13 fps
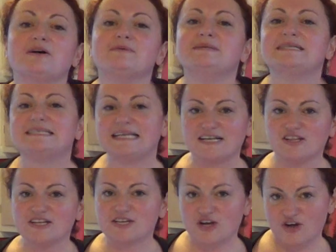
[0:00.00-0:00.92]
Welcome to
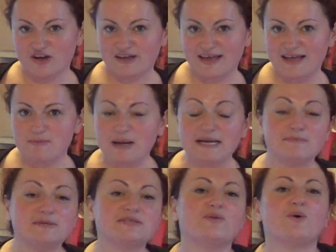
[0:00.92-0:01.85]
Single and Cooking. My
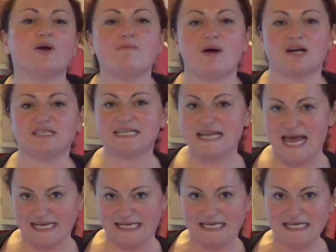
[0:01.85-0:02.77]
name is Laura
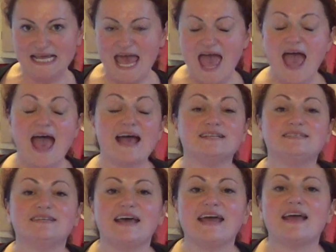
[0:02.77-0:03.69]
Martinetti, and
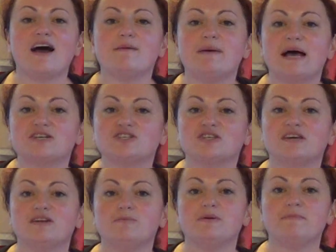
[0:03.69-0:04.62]
today I'm actually
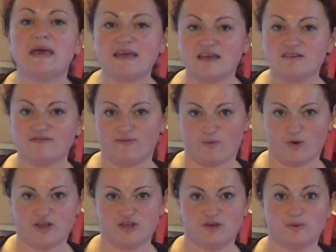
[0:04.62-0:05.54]
going to be making
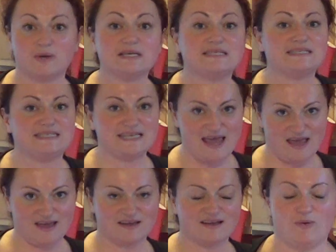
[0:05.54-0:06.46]
for you a
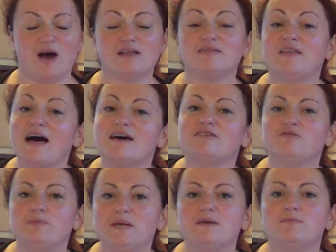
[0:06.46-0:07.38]
steak. A lot
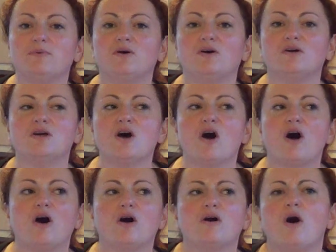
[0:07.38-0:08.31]
of people
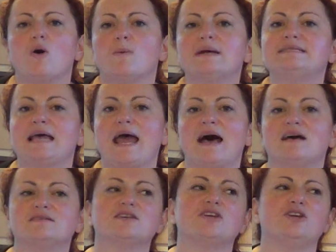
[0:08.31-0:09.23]
always
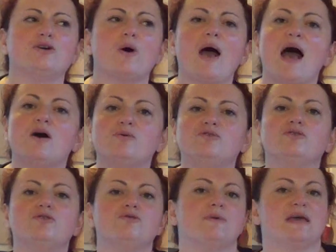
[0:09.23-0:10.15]
ask, how do
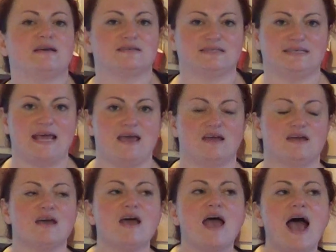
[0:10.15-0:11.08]
you make a steak?